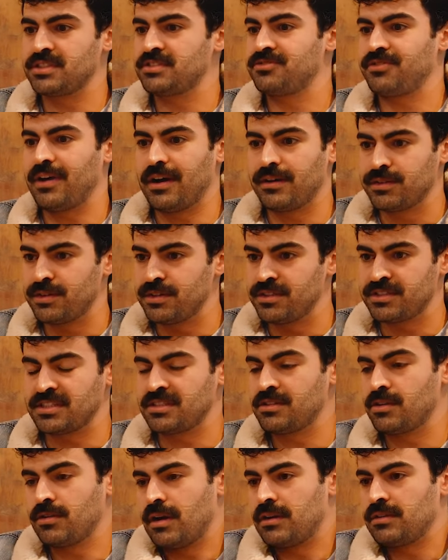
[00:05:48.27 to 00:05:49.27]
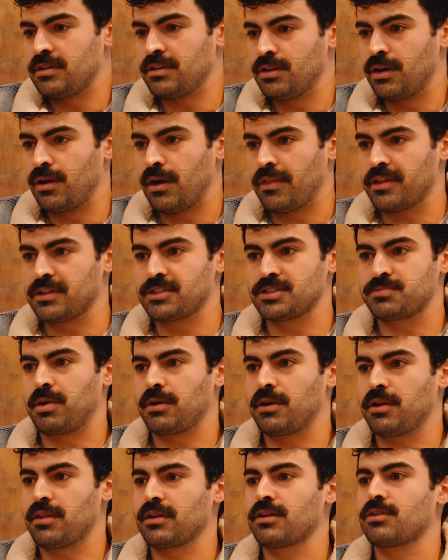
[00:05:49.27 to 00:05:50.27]
as founders, and you know, I think just
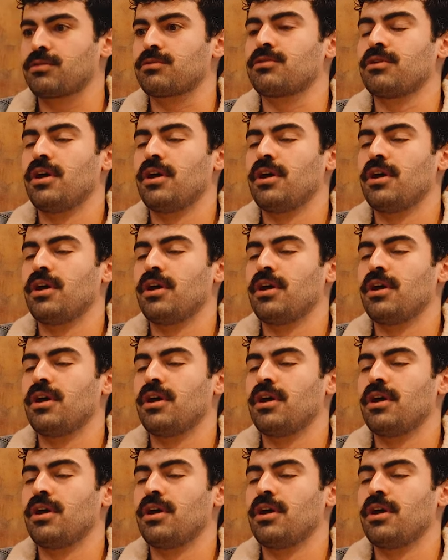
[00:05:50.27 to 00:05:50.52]
part of the